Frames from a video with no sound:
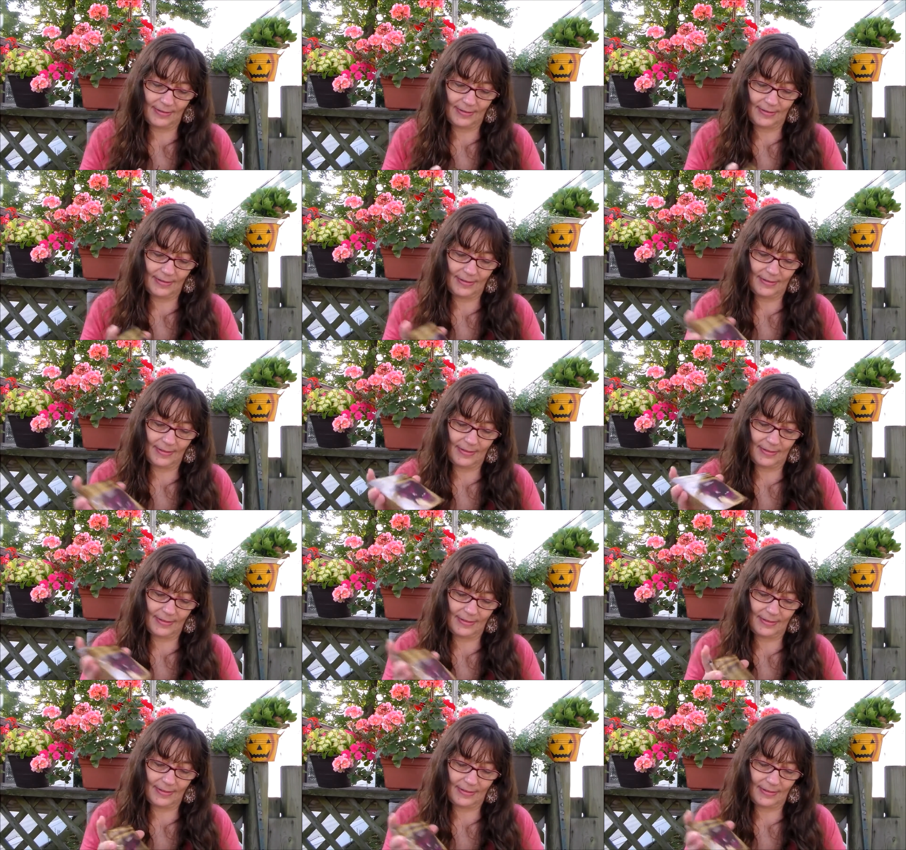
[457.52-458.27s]

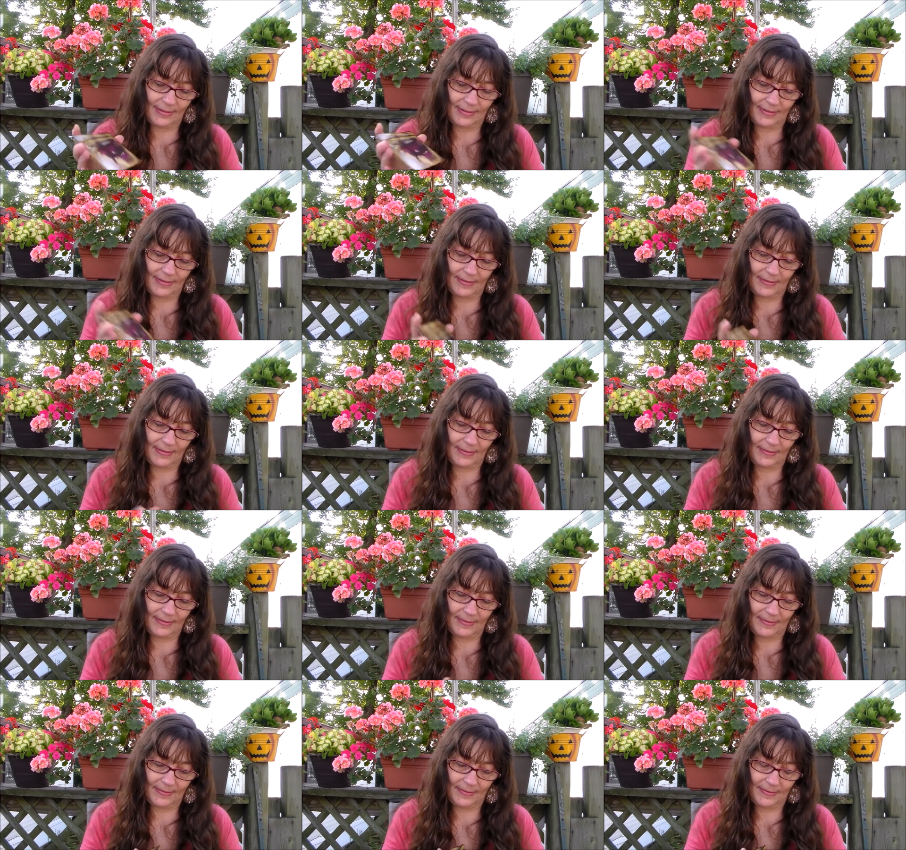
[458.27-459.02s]

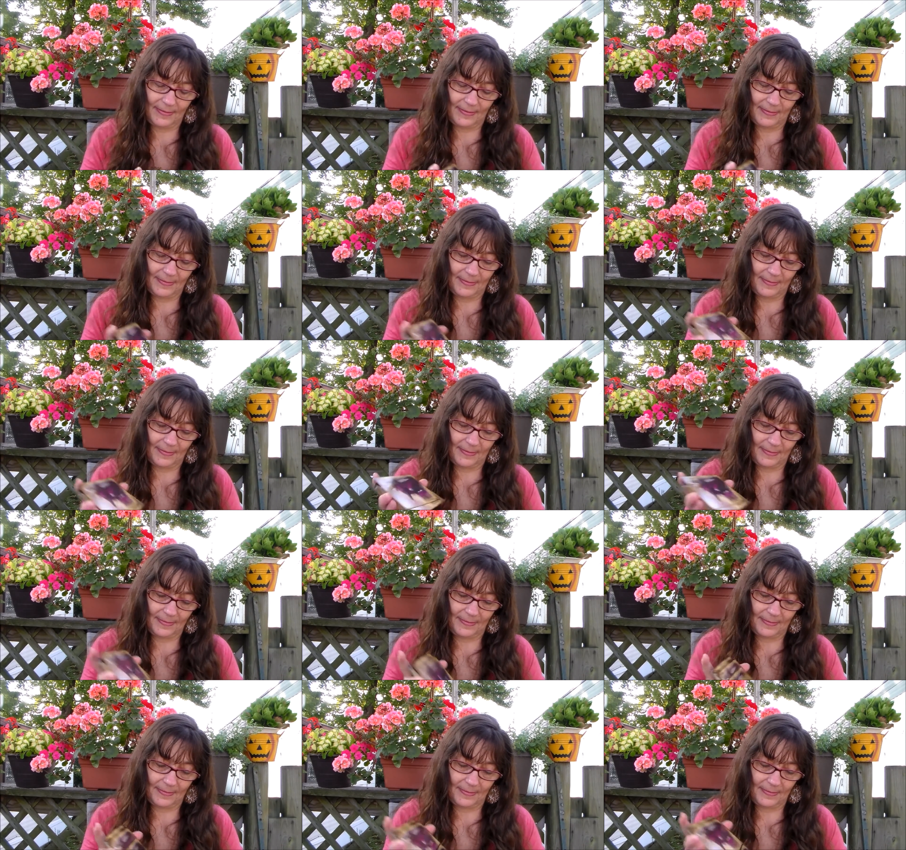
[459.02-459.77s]

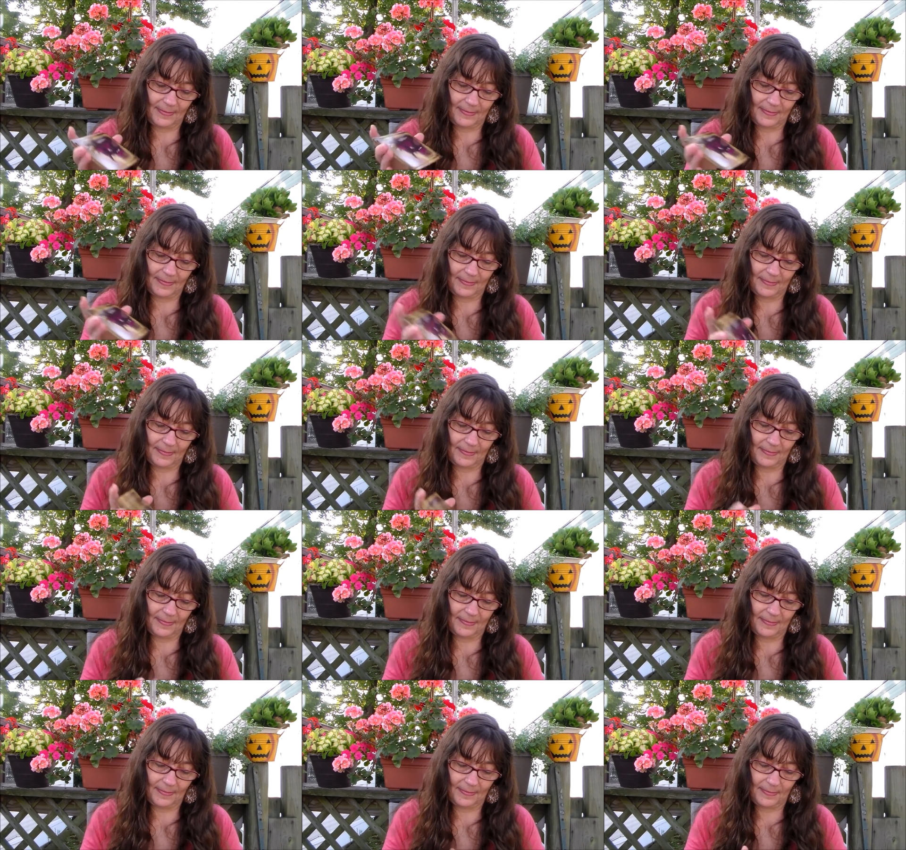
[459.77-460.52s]

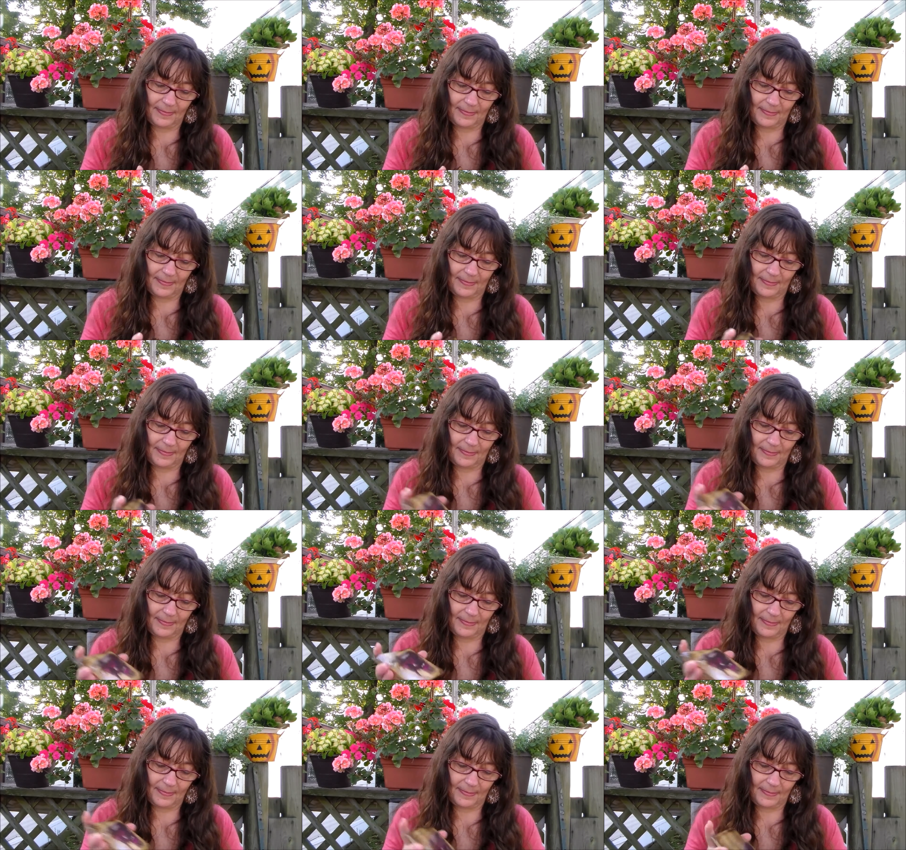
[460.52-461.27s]

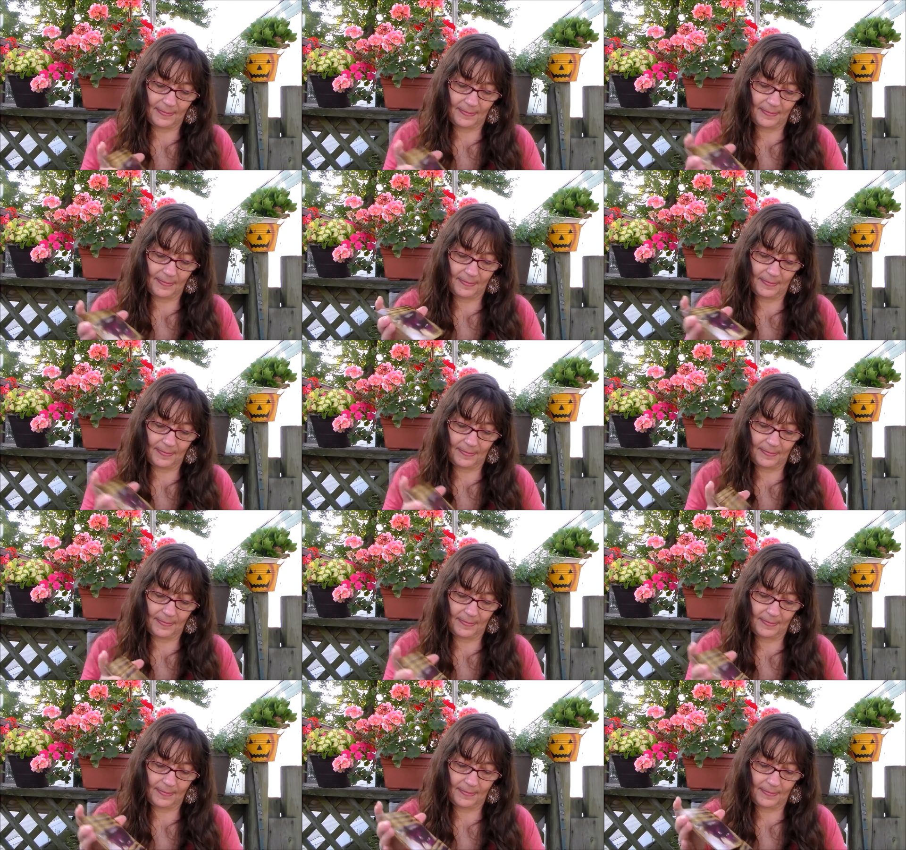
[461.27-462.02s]

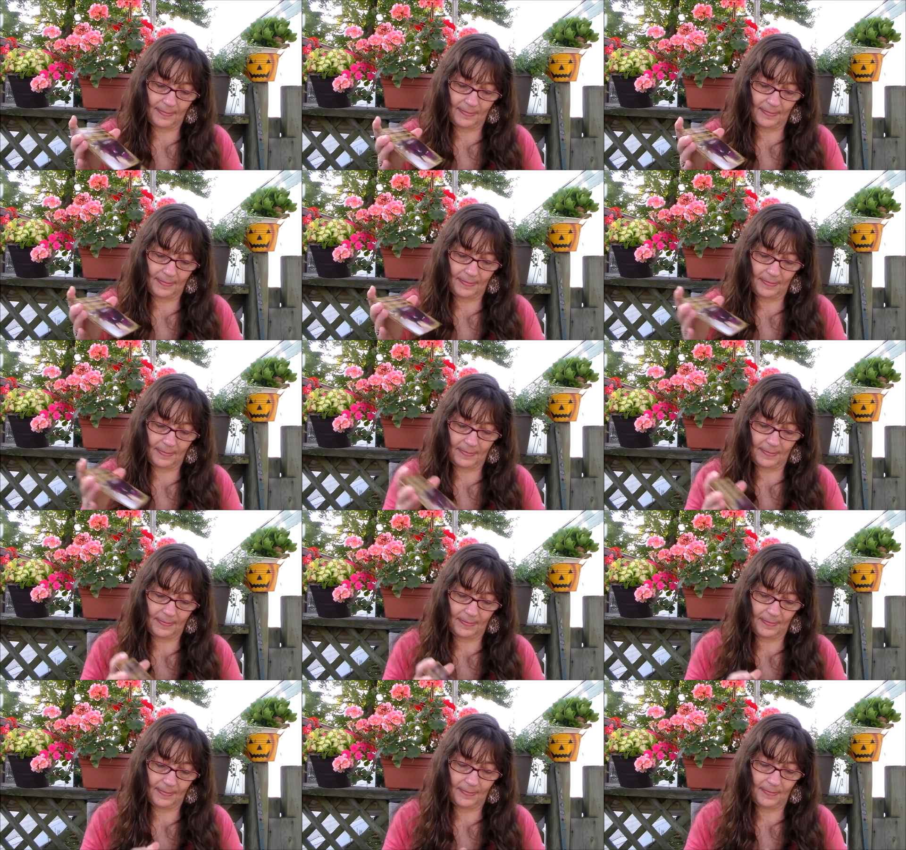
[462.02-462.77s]

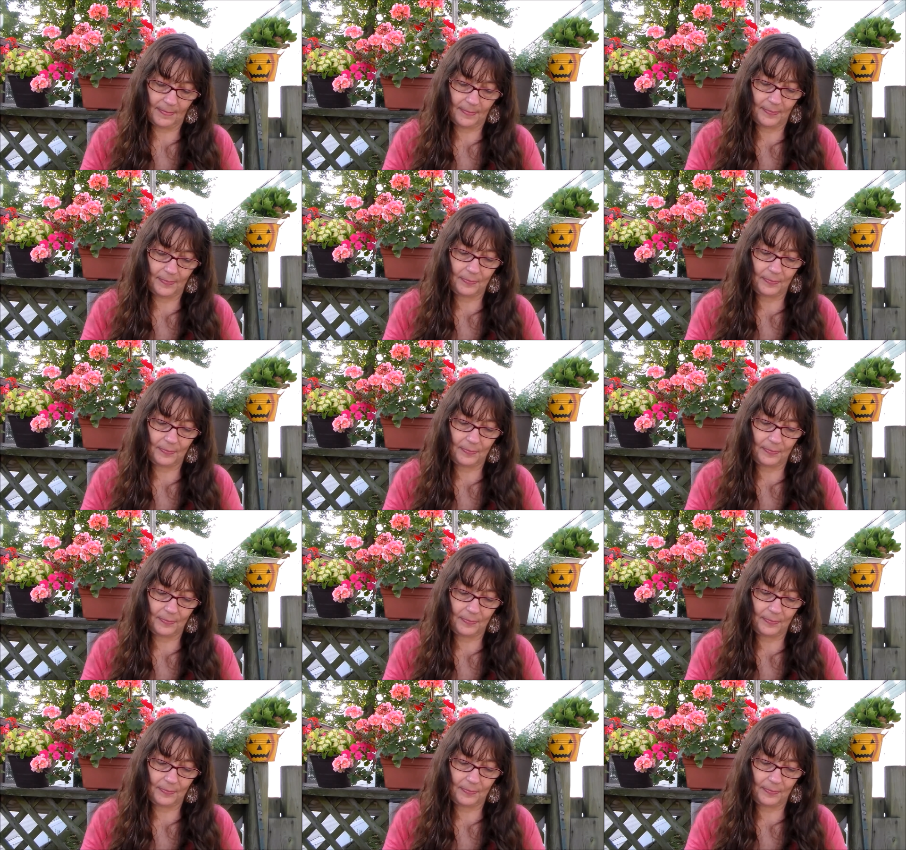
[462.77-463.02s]
[no speech]